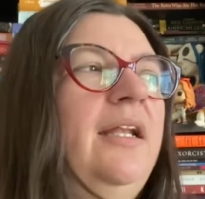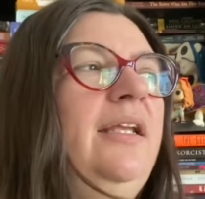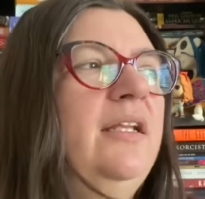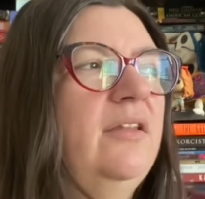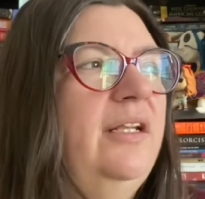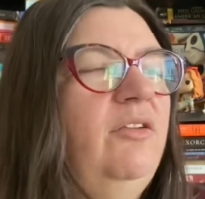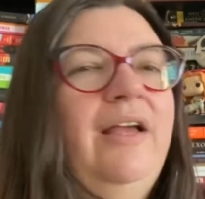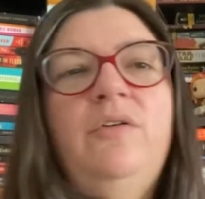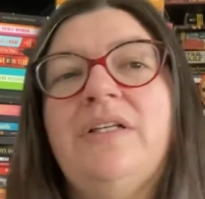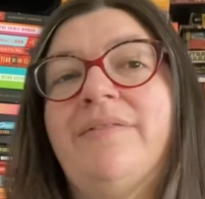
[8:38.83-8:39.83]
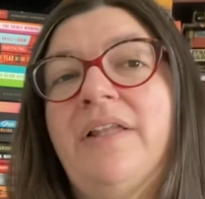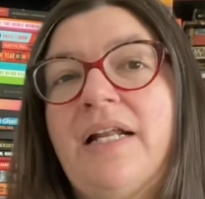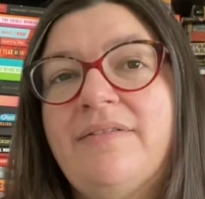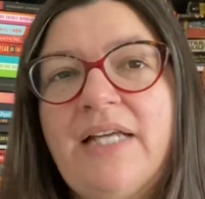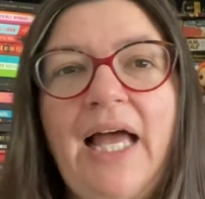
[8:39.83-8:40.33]
You know, they don't always have a lot
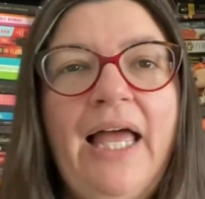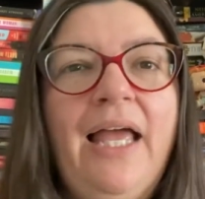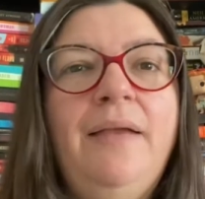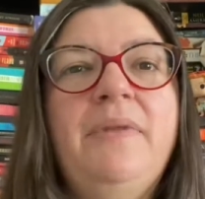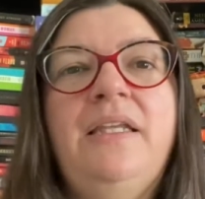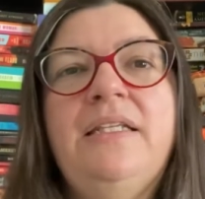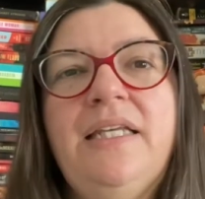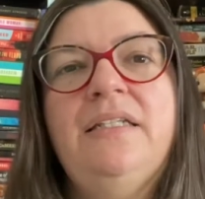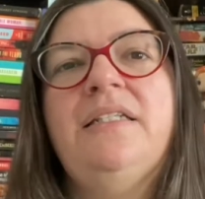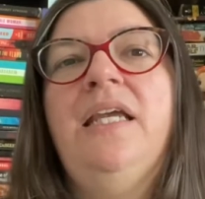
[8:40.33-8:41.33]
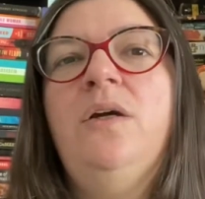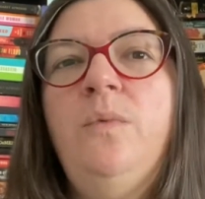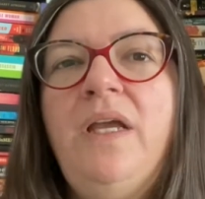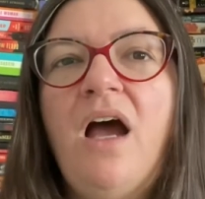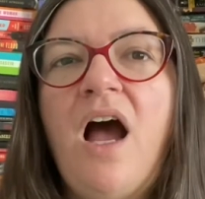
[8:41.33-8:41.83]
of time, but they decide to take a
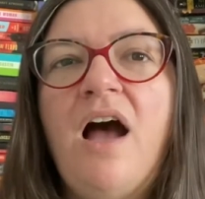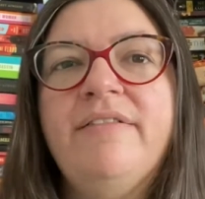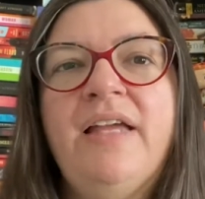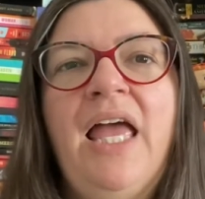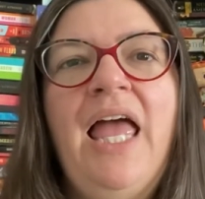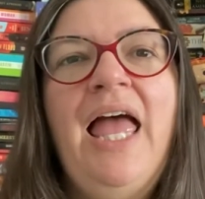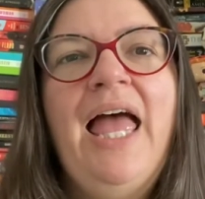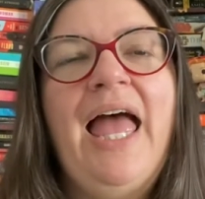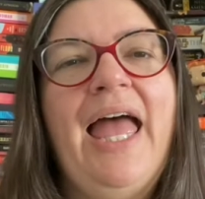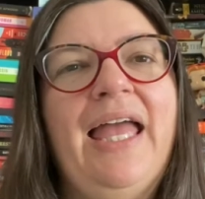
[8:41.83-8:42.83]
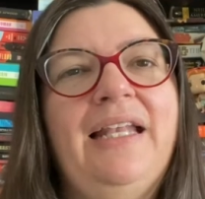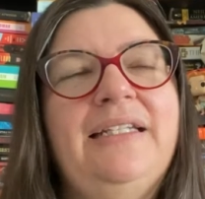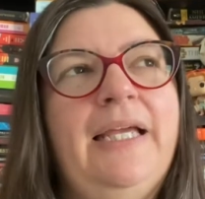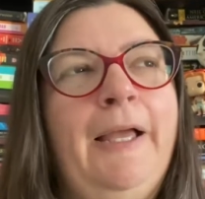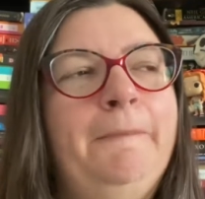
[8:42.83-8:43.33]
week off and
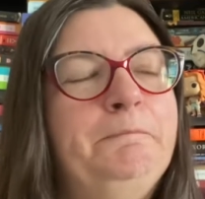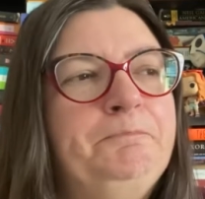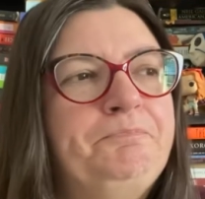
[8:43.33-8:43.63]
um,